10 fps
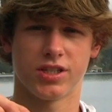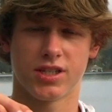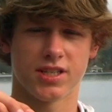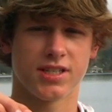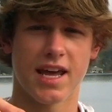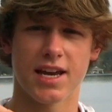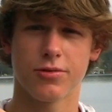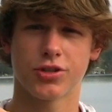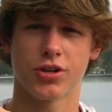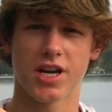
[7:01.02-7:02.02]
just a steady
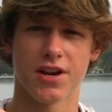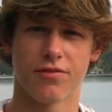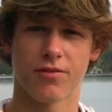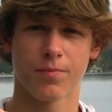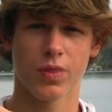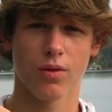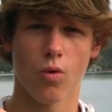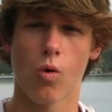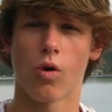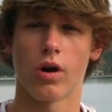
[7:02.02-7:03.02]
retrieve,
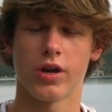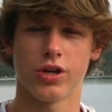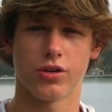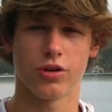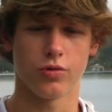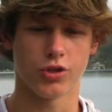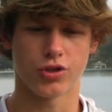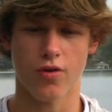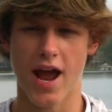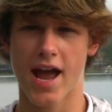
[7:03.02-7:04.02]
or you can do a
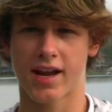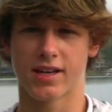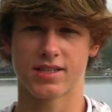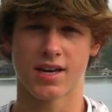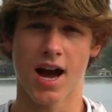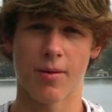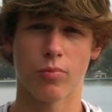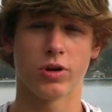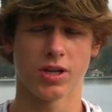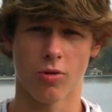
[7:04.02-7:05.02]
drag and stop,
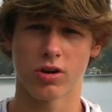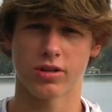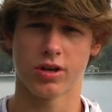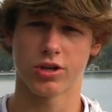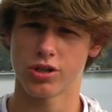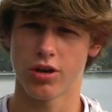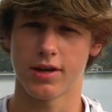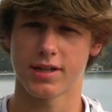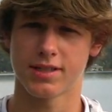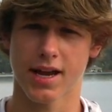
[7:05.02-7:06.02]
which I'm also gonna show
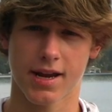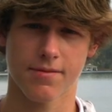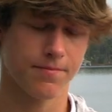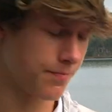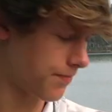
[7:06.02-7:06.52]
you in a second.